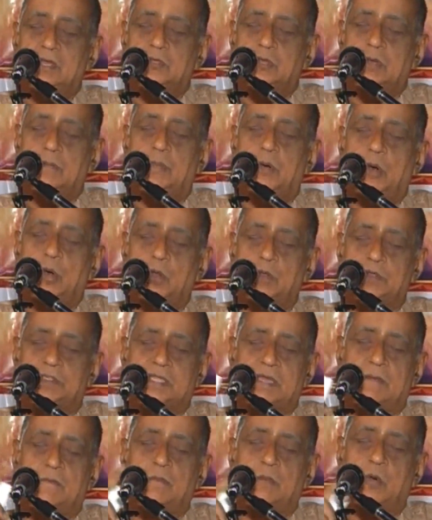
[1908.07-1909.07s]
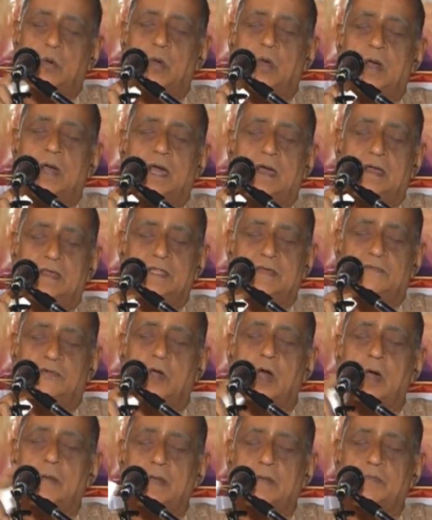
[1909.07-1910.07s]
So both sammoha in the
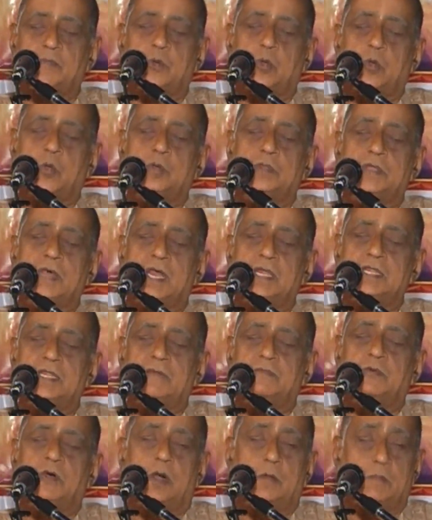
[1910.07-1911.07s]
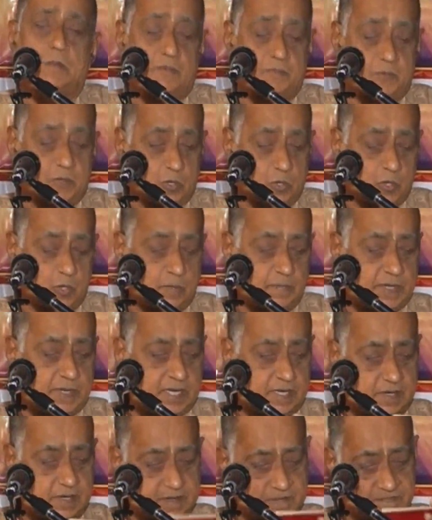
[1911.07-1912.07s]
form of krodha and the form of lobha